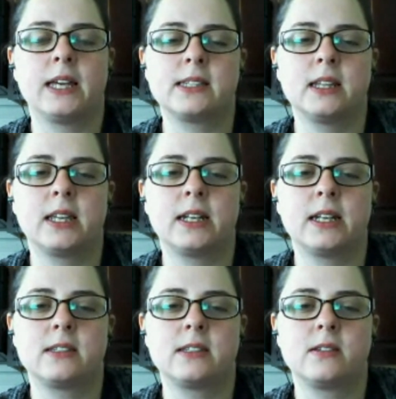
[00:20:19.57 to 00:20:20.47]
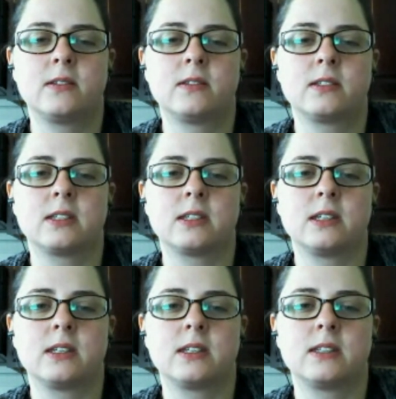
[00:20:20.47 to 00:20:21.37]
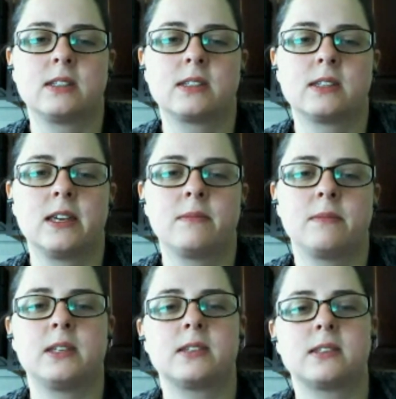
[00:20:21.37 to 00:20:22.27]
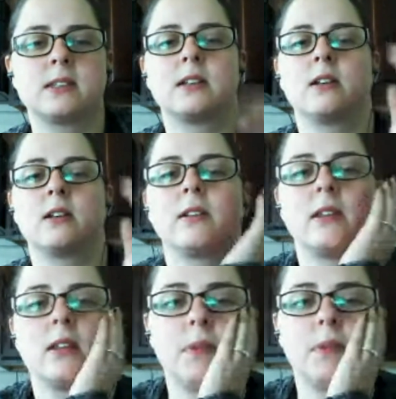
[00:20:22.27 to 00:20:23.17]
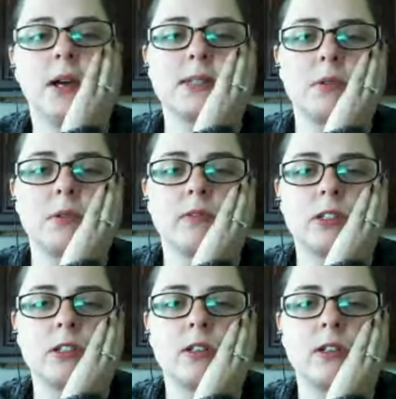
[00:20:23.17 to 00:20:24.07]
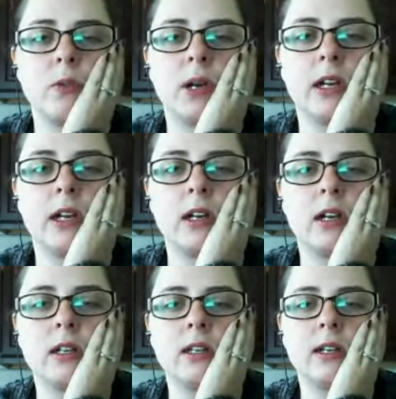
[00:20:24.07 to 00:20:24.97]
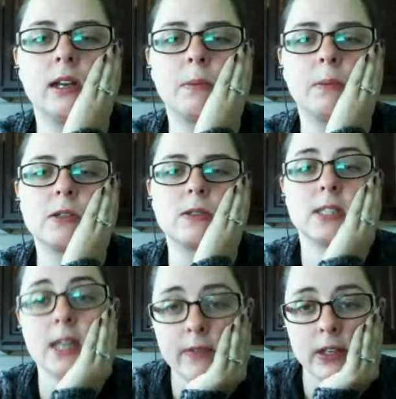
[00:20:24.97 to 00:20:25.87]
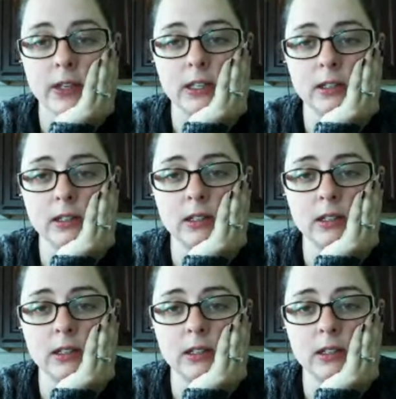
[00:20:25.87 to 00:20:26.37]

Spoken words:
the latest news is Liam Neeson on the possible return of Qui-Gon in episode 7.